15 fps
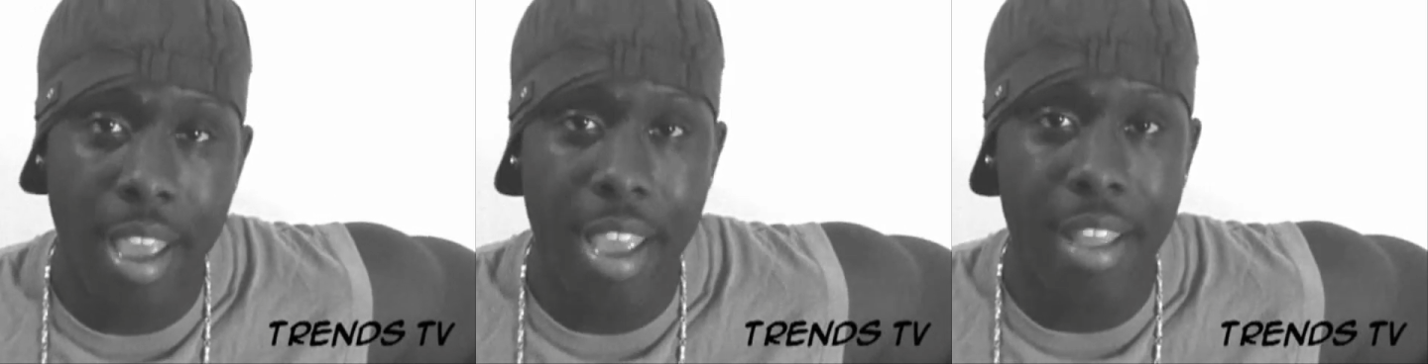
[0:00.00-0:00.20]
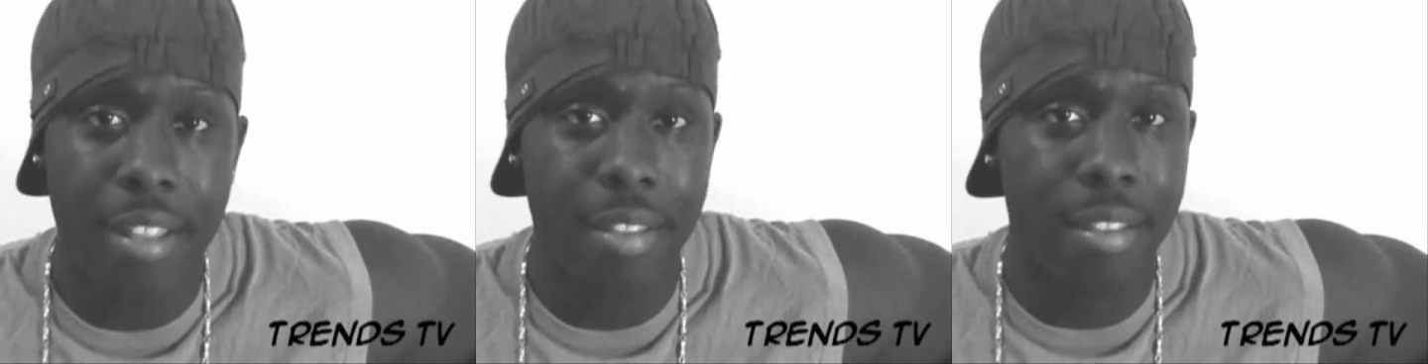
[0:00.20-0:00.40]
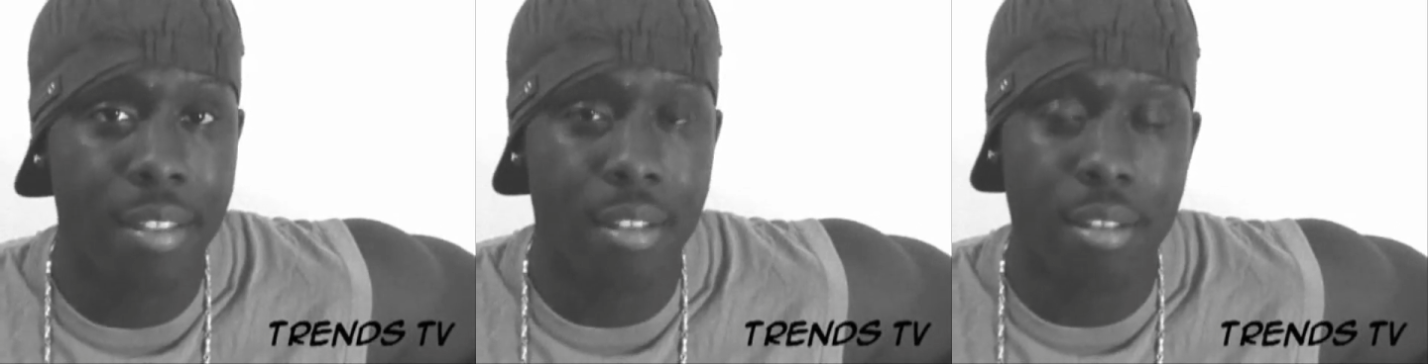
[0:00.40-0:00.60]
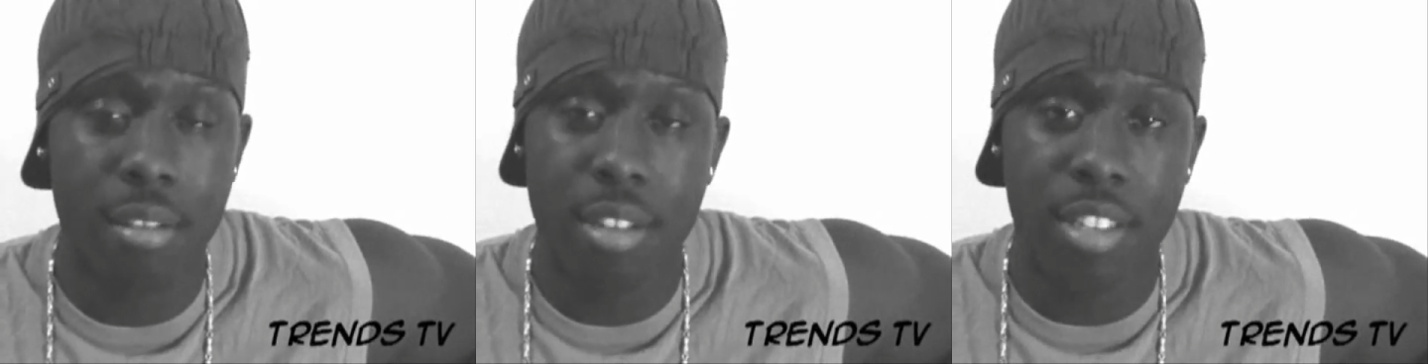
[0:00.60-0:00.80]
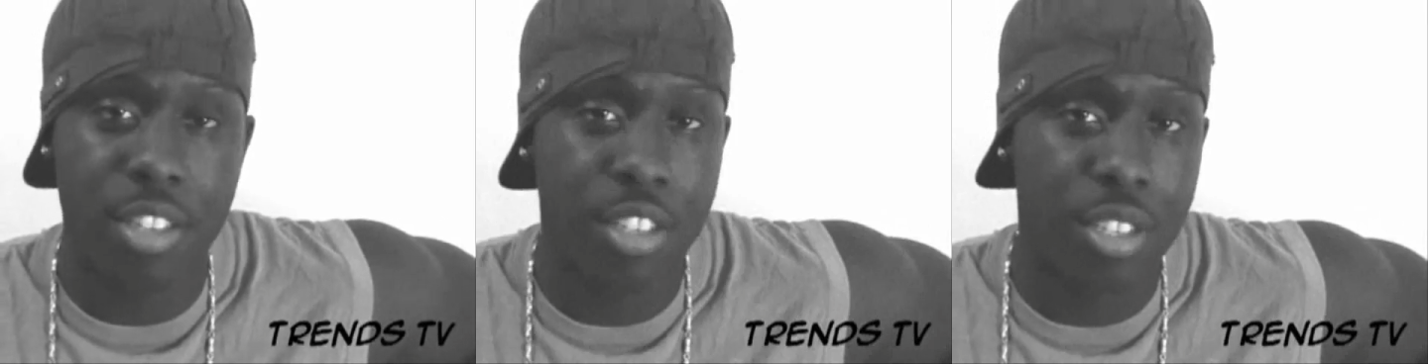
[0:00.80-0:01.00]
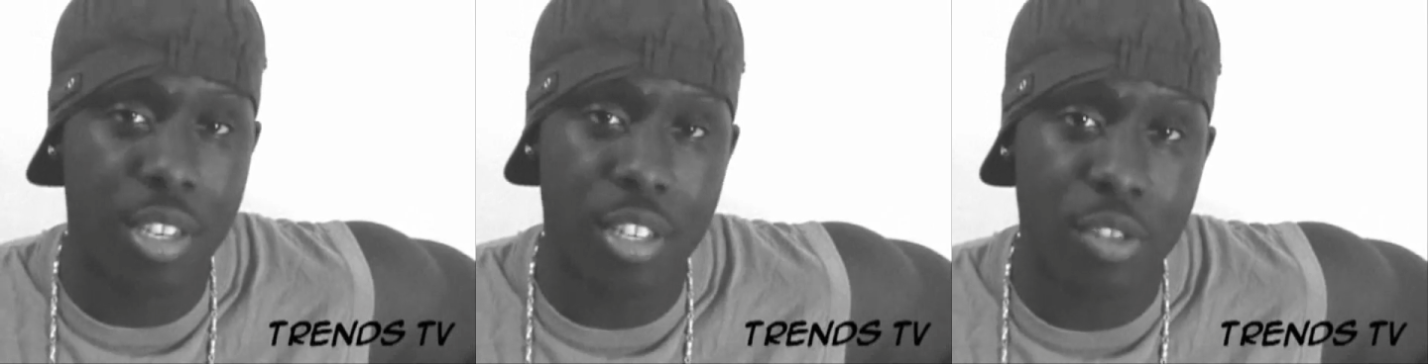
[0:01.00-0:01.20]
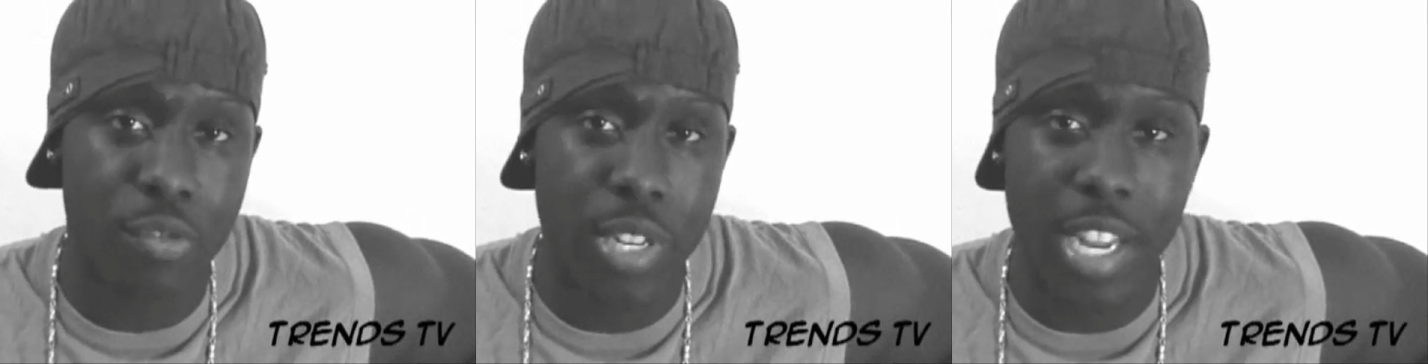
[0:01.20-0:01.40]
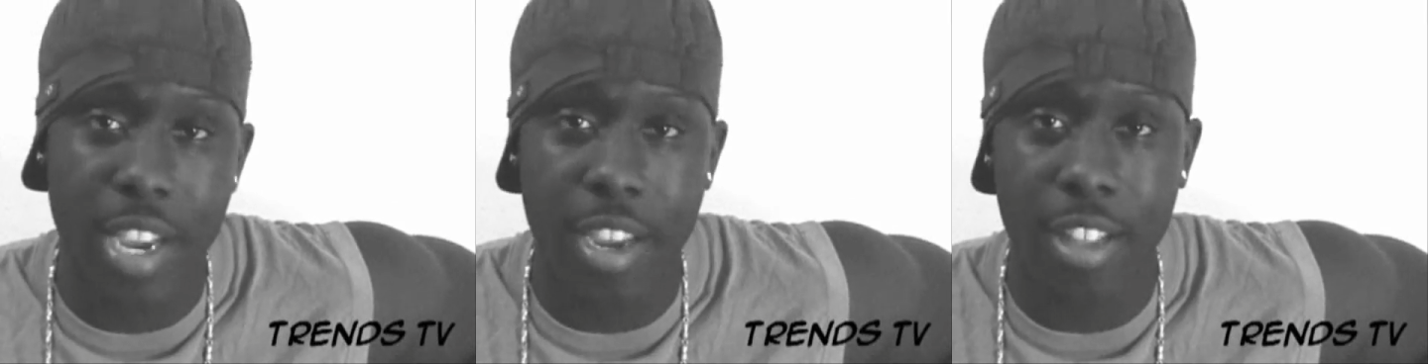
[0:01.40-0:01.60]
and it's
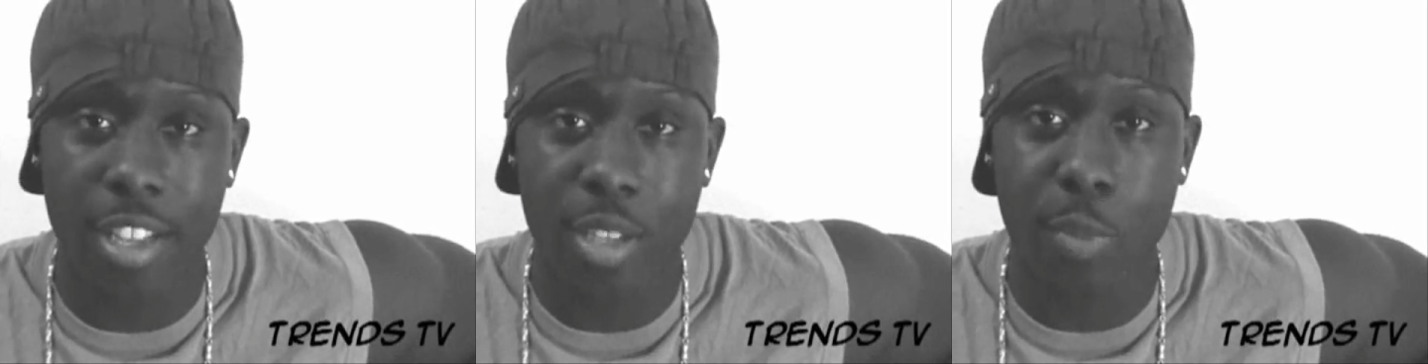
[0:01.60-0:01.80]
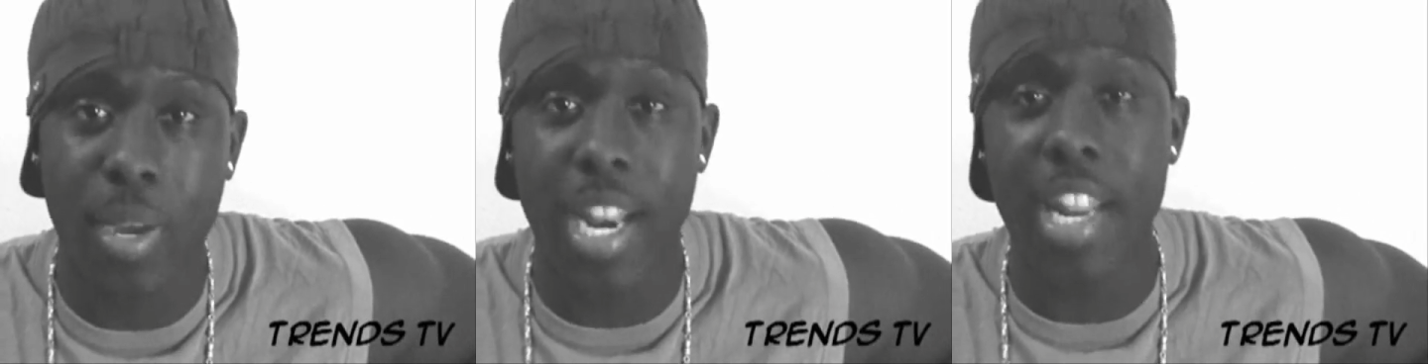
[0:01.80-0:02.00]
it's ridiculous.